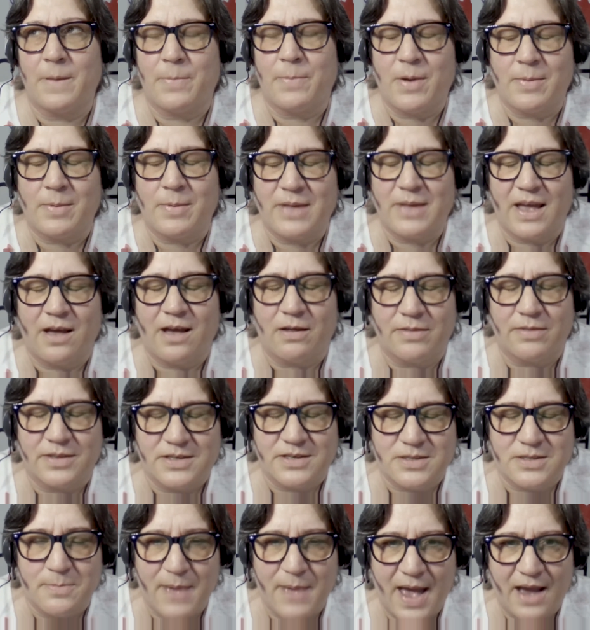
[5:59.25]
public health
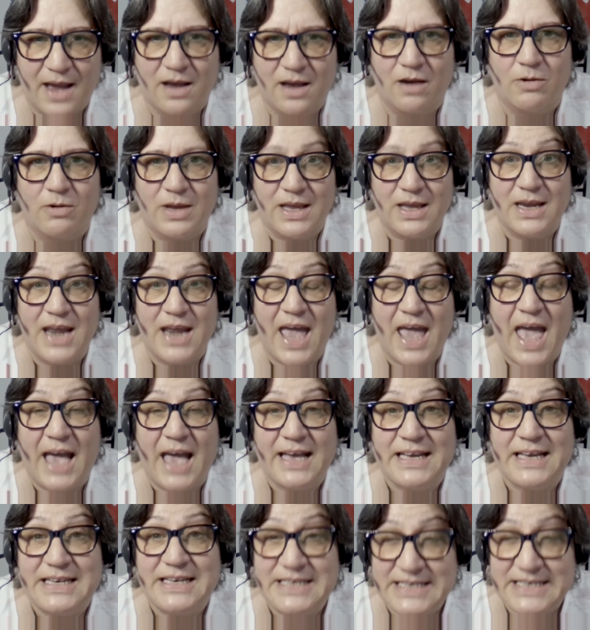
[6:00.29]
and tobacco in
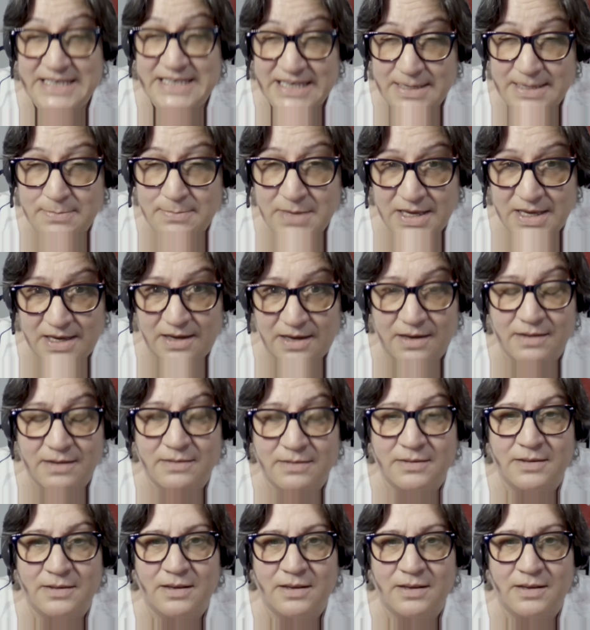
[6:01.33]
academia,